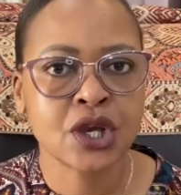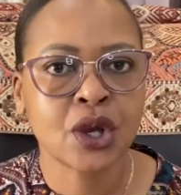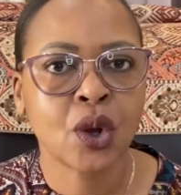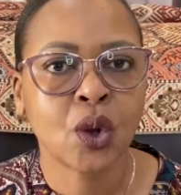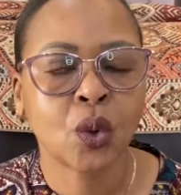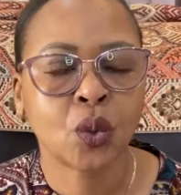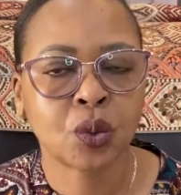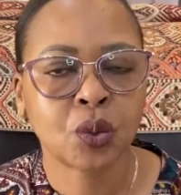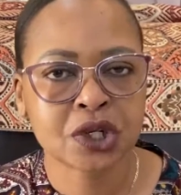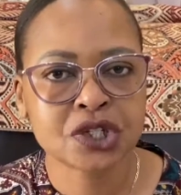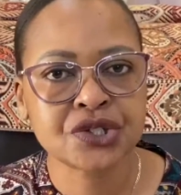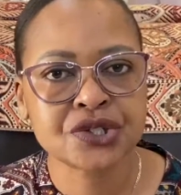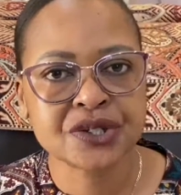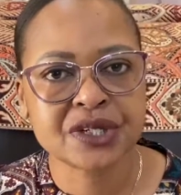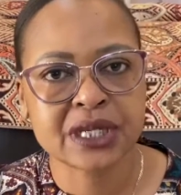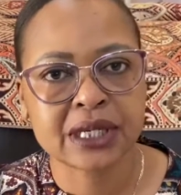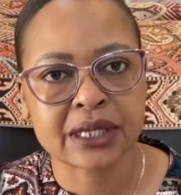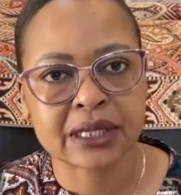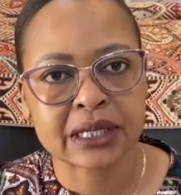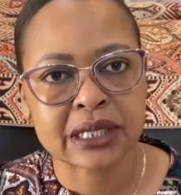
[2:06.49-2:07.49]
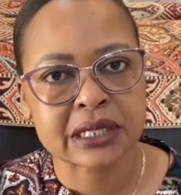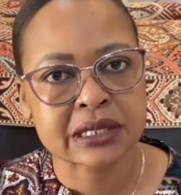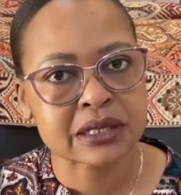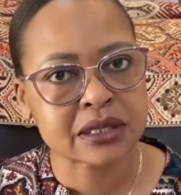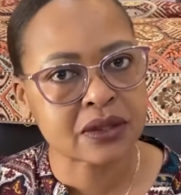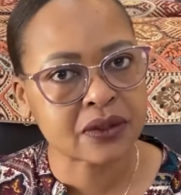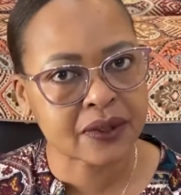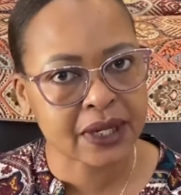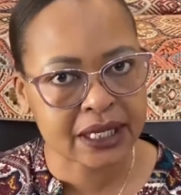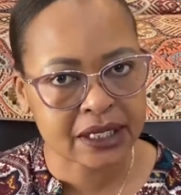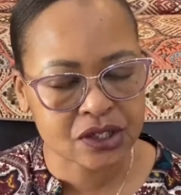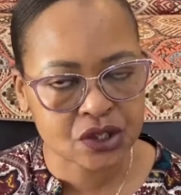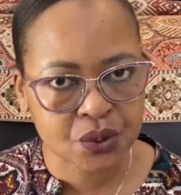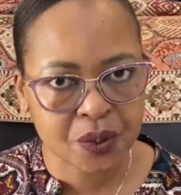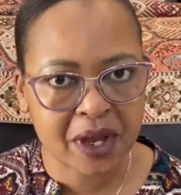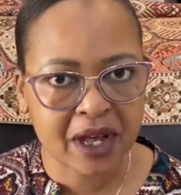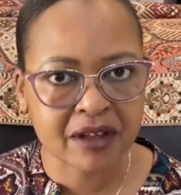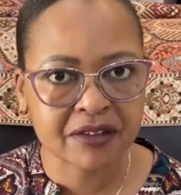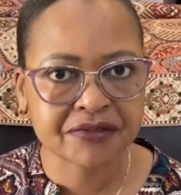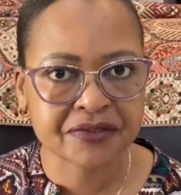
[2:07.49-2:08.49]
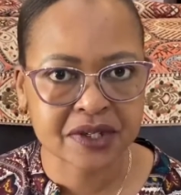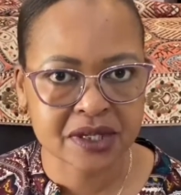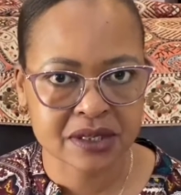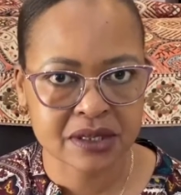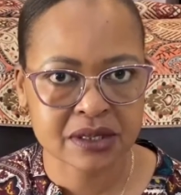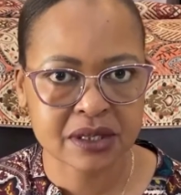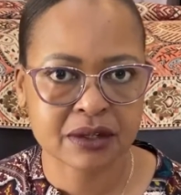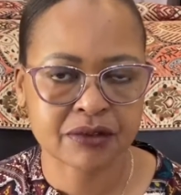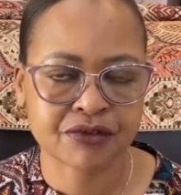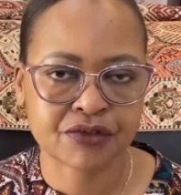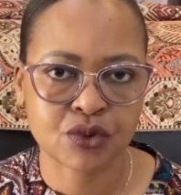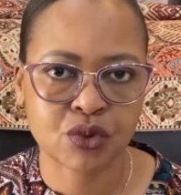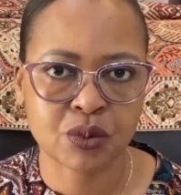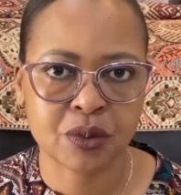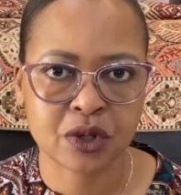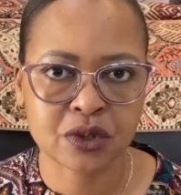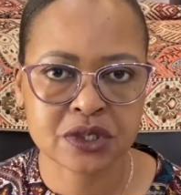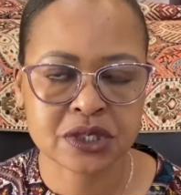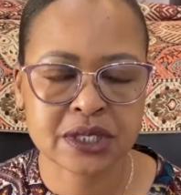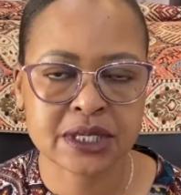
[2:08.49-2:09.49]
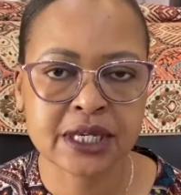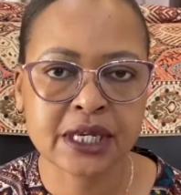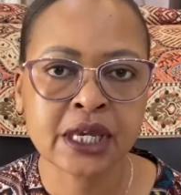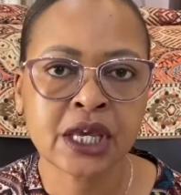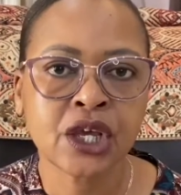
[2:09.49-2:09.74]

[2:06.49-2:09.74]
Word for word: What you need is a grade 12 first and foremostly.